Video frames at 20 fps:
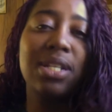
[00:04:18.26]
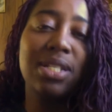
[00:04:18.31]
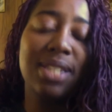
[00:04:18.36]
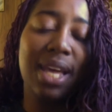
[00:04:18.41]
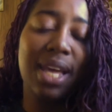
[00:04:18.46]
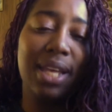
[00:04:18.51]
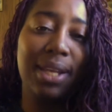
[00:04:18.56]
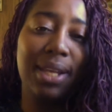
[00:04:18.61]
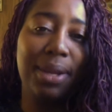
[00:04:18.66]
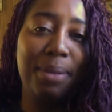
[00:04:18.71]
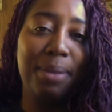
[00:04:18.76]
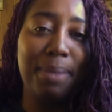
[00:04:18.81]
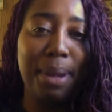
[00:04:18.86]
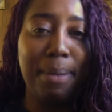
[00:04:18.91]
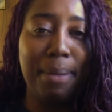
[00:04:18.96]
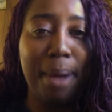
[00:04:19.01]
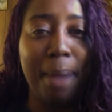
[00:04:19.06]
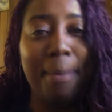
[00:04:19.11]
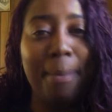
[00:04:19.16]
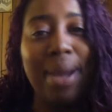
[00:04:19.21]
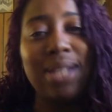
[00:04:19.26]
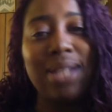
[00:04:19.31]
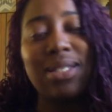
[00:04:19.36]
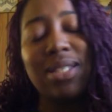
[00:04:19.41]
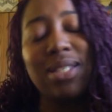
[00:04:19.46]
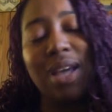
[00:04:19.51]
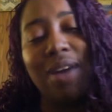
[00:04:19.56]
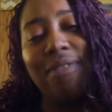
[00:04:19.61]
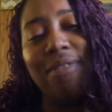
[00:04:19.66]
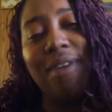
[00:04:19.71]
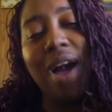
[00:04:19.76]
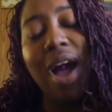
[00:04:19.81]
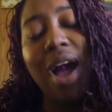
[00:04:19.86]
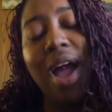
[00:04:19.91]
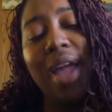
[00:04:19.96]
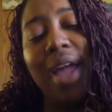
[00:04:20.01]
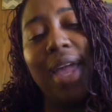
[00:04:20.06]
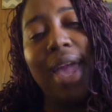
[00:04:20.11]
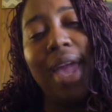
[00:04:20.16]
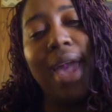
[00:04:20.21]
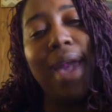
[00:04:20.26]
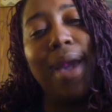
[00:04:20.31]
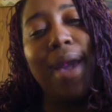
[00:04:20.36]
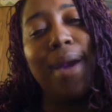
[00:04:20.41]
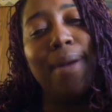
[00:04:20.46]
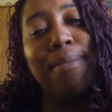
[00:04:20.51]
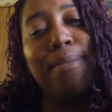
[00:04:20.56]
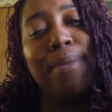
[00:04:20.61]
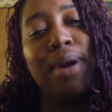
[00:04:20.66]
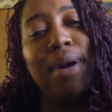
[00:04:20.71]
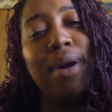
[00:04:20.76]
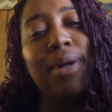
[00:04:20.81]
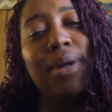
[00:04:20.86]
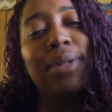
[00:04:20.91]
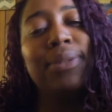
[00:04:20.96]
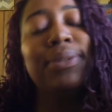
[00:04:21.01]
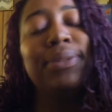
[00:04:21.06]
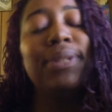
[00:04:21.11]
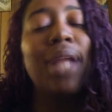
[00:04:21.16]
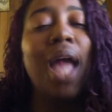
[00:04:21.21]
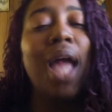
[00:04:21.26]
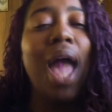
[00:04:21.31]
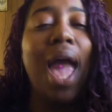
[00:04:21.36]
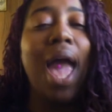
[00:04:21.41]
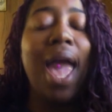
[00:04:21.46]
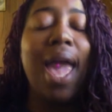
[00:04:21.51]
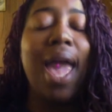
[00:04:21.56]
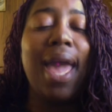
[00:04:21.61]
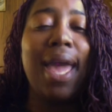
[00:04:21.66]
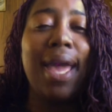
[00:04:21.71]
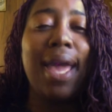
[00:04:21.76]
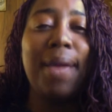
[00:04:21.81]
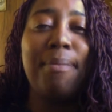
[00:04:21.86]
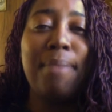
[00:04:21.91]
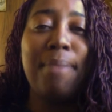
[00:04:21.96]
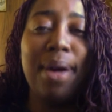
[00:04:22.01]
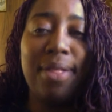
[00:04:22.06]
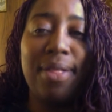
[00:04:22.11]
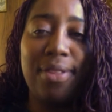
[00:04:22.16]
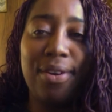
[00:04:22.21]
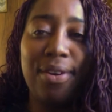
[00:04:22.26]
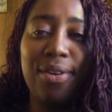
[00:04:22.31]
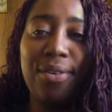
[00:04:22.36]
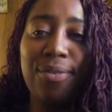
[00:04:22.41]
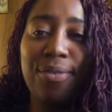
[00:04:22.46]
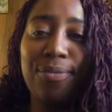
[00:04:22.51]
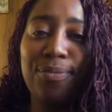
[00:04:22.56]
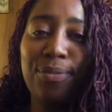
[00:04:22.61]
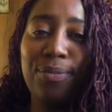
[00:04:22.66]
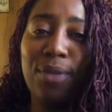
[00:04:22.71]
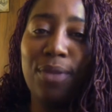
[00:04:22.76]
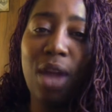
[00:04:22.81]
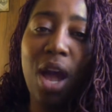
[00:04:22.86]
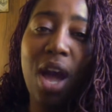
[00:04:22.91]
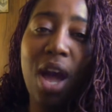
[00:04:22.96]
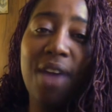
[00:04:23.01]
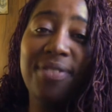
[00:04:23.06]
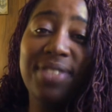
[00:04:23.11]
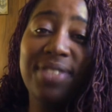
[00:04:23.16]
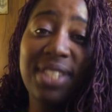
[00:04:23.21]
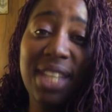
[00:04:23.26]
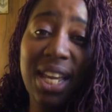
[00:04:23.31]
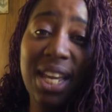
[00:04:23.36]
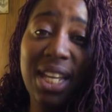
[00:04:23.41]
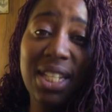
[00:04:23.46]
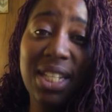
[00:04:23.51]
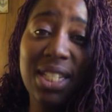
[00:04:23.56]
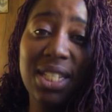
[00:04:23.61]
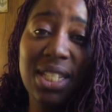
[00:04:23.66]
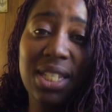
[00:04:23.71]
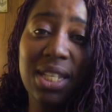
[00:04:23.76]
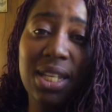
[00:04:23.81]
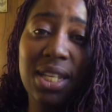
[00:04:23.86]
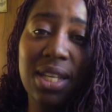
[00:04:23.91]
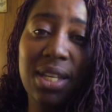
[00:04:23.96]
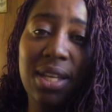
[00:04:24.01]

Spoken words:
say a little bit about myself. I am a mother of 6,